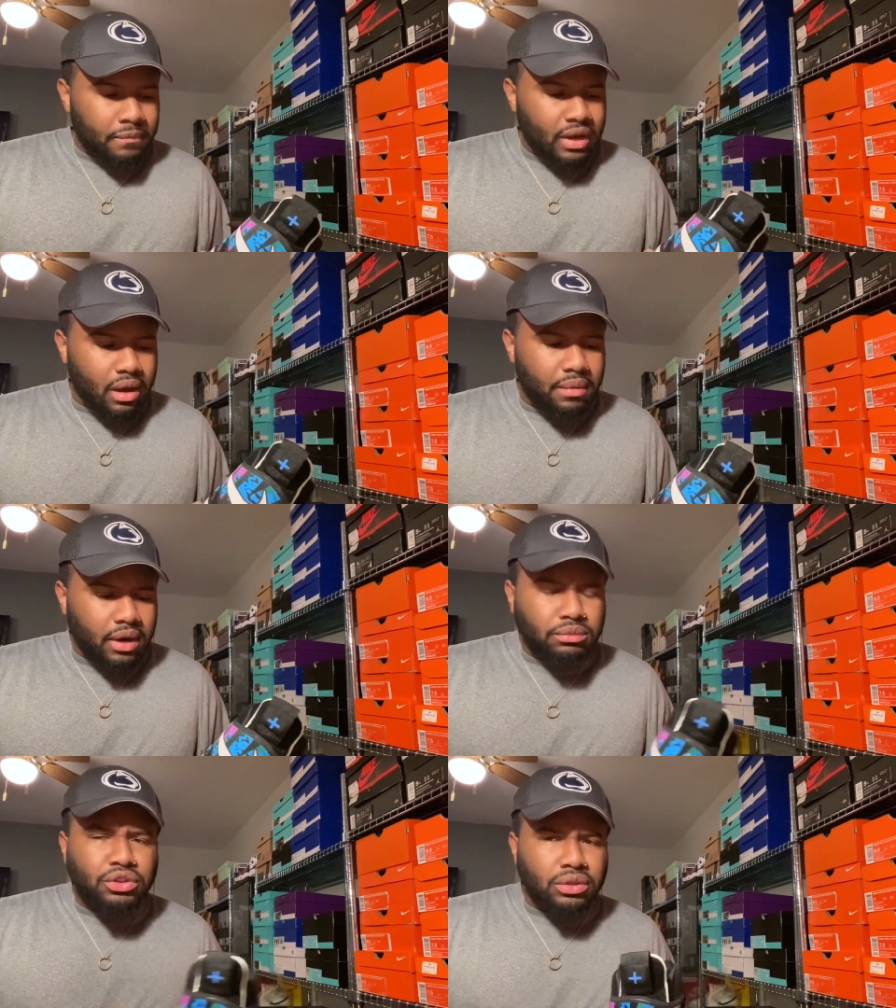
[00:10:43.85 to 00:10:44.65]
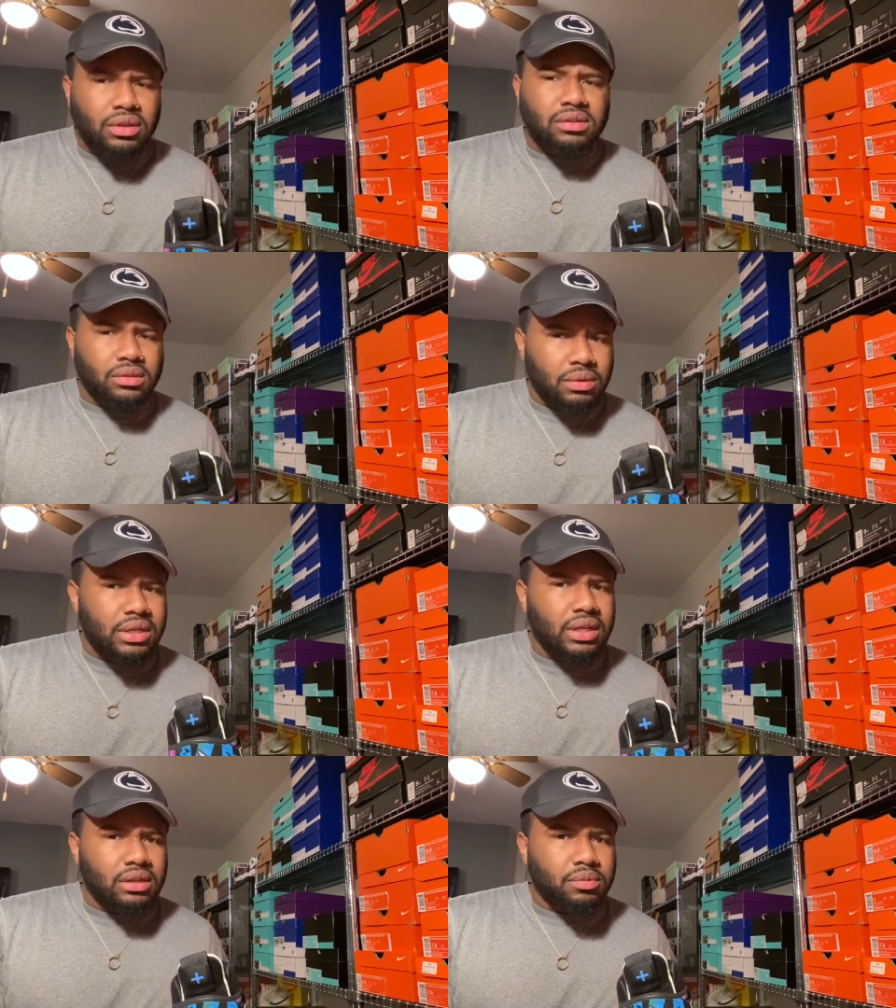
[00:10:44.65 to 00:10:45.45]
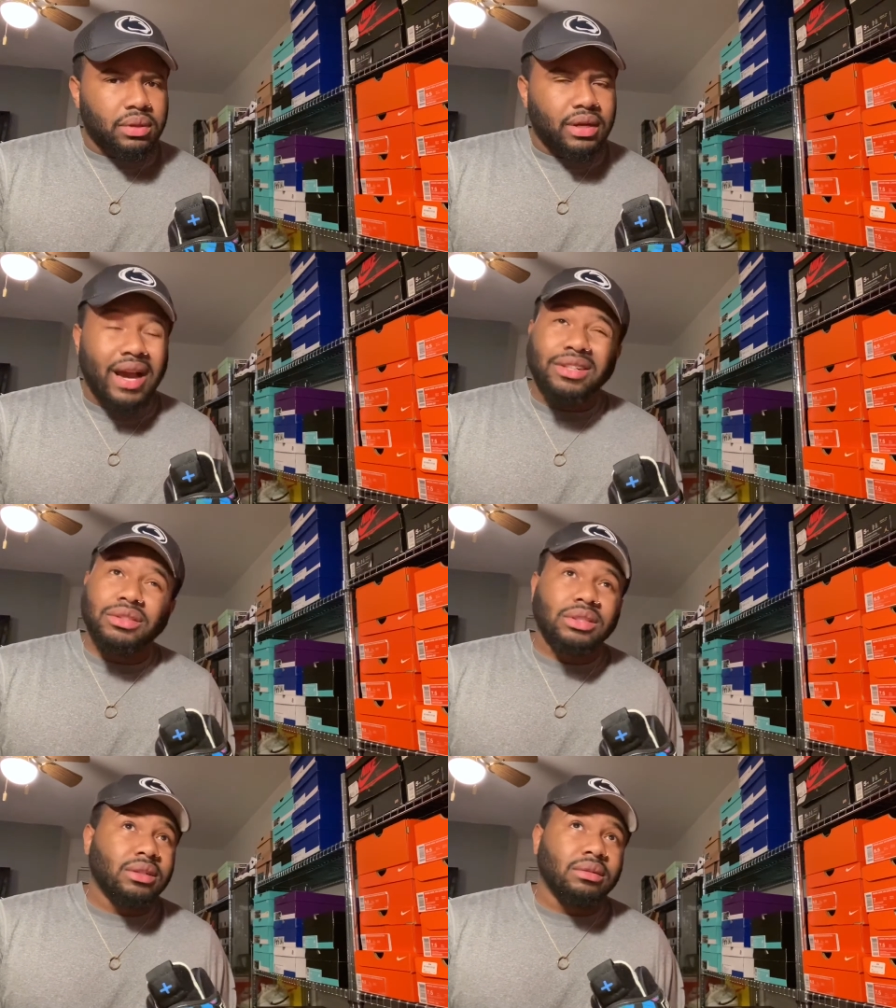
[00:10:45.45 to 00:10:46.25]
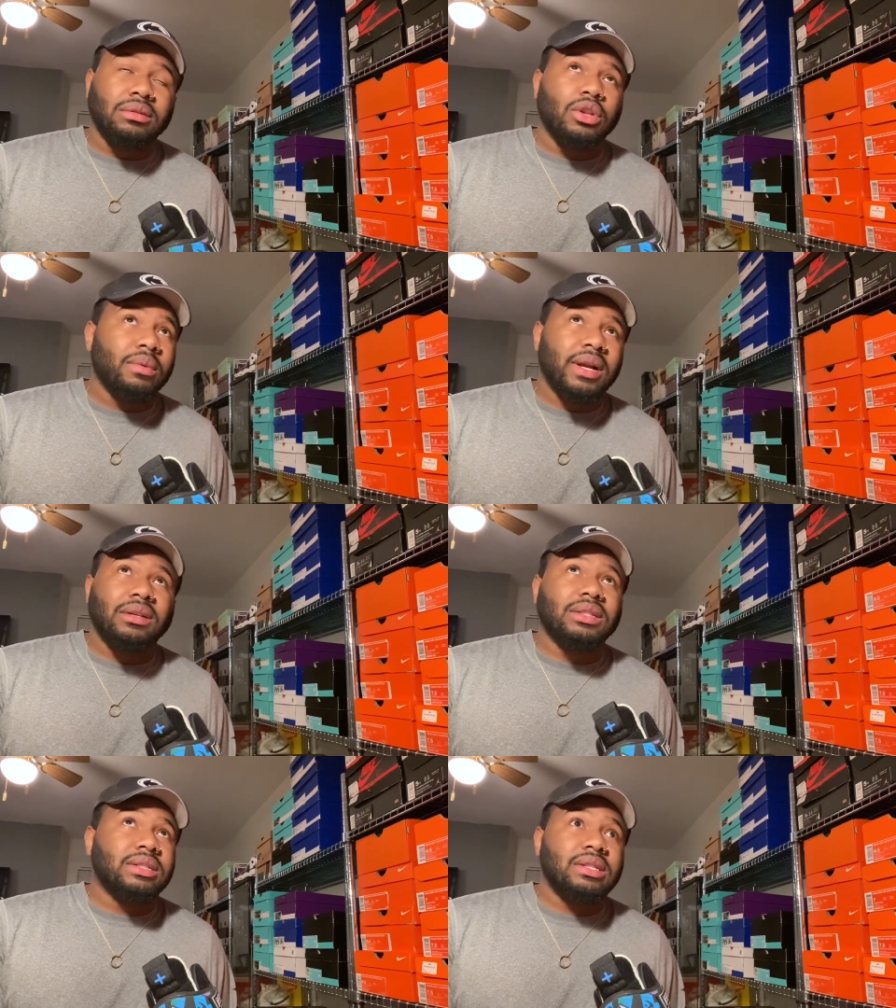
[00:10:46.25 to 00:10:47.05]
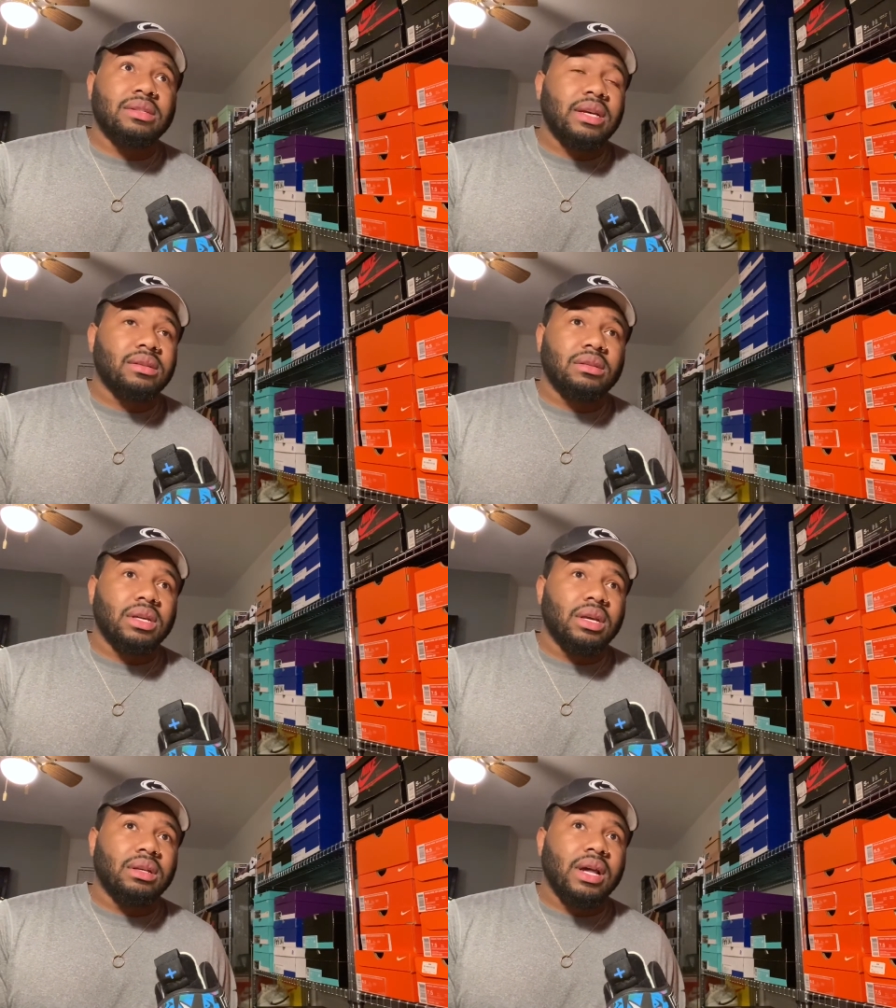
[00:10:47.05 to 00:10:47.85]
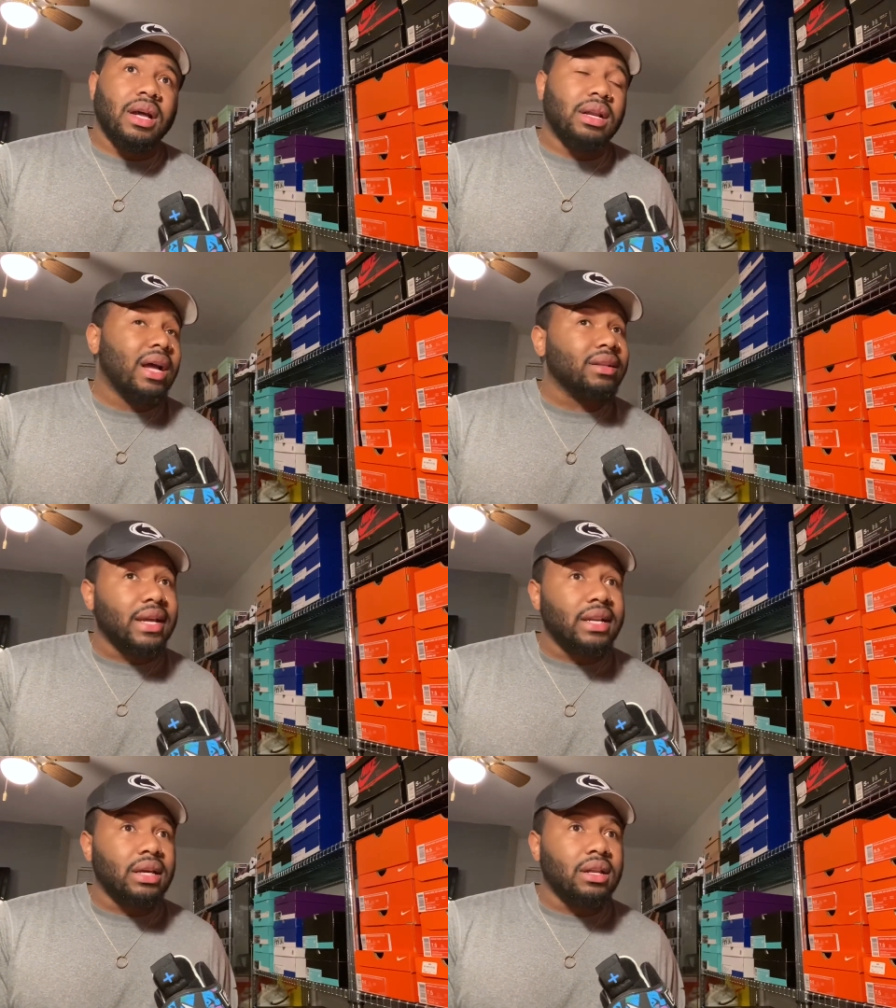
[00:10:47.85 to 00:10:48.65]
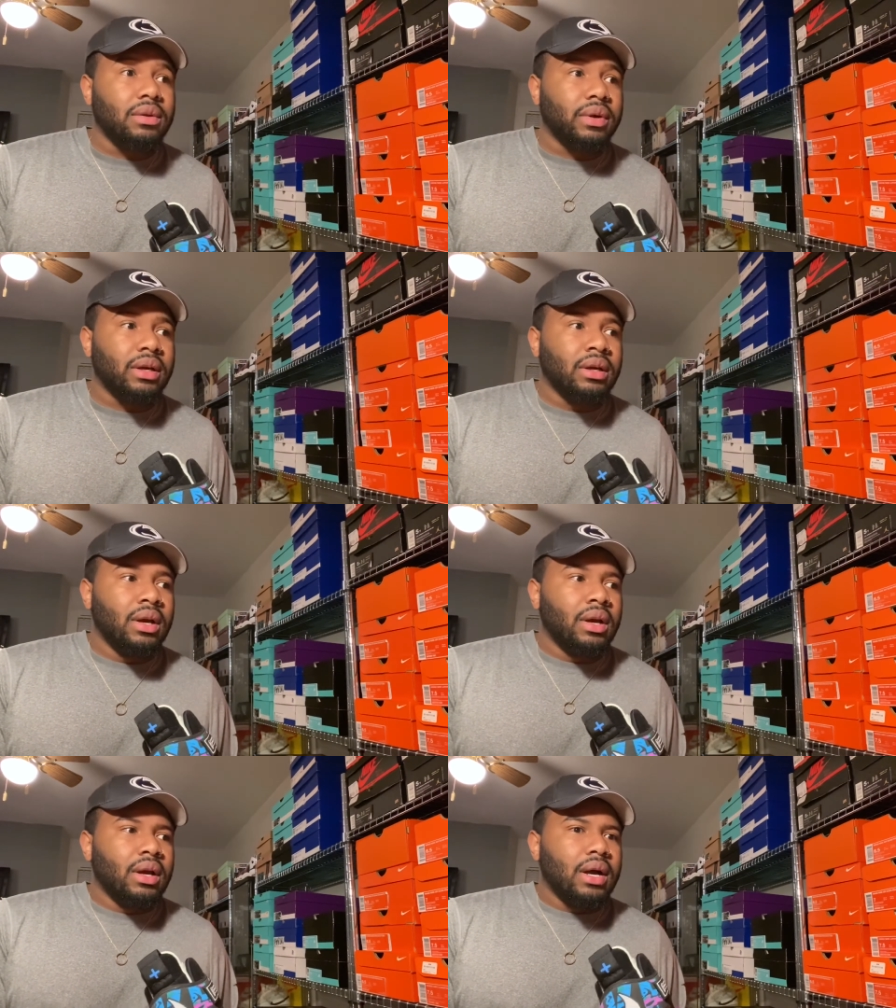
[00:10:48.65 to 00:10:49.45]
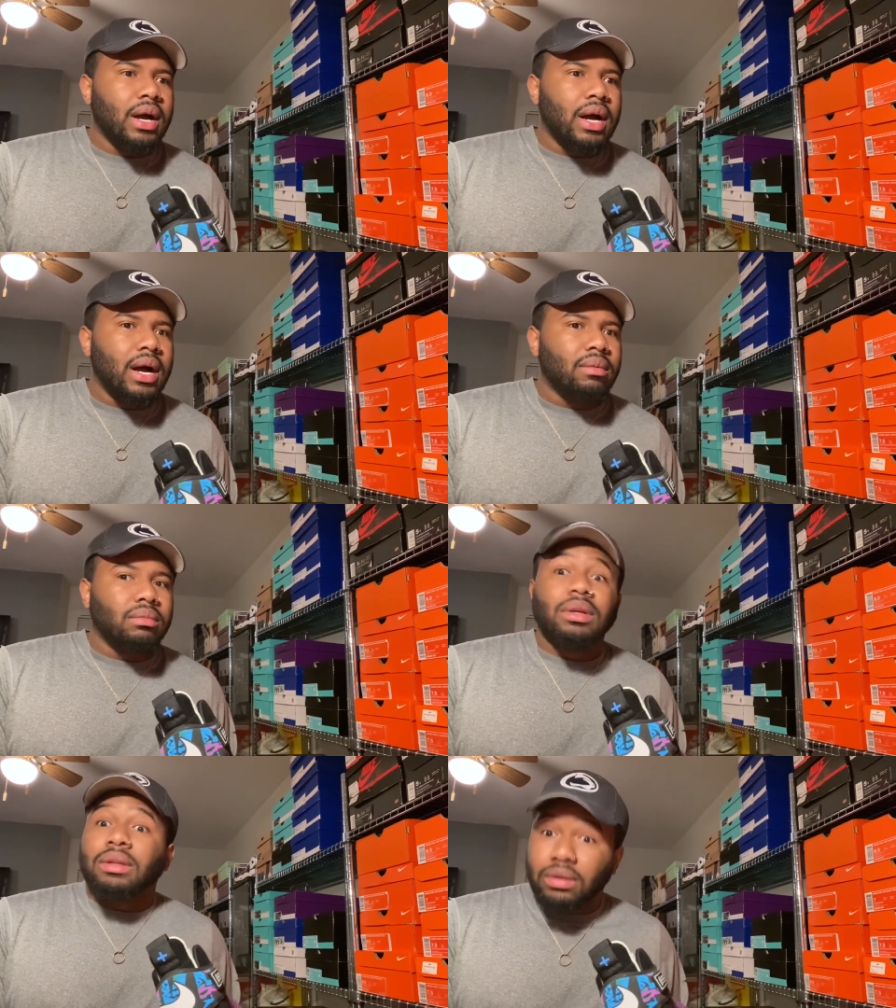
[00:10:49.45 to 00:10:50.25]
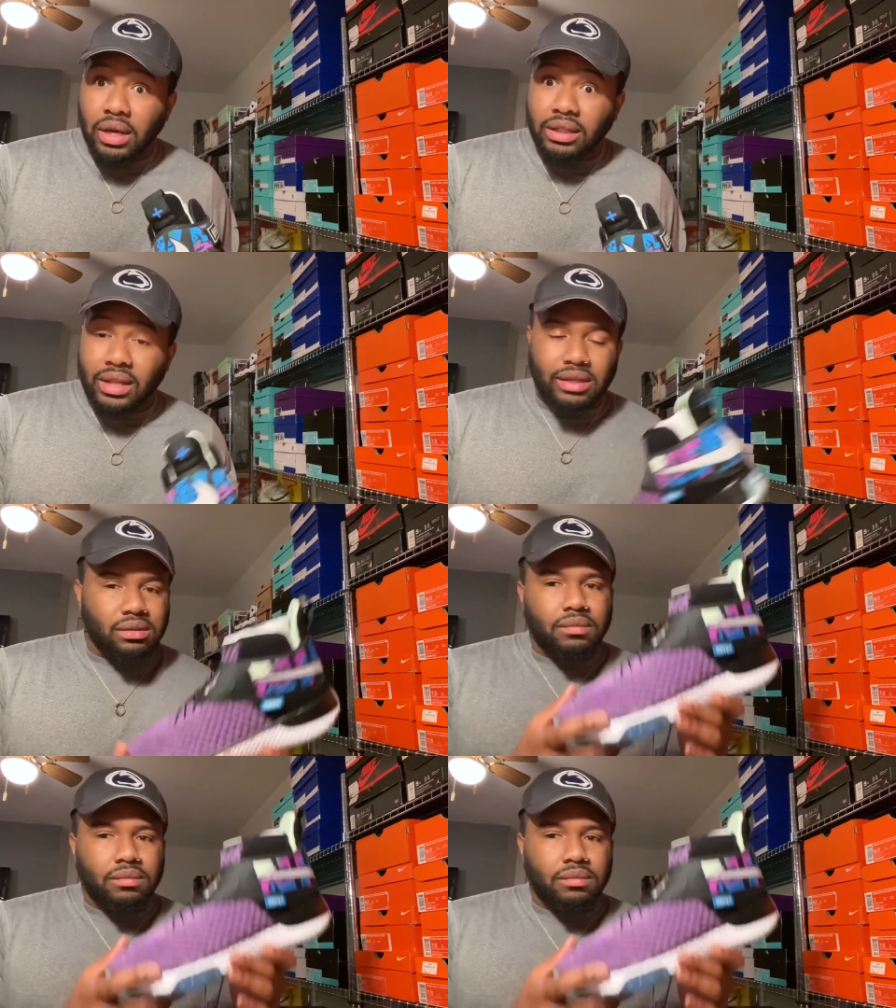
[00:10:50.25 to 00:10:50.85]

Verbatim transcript: Um, and I'm sure there's some Adidas player. Actually, no, nobody on Adidas has a SIG. Not not a lady anyway. Um, nonetheless,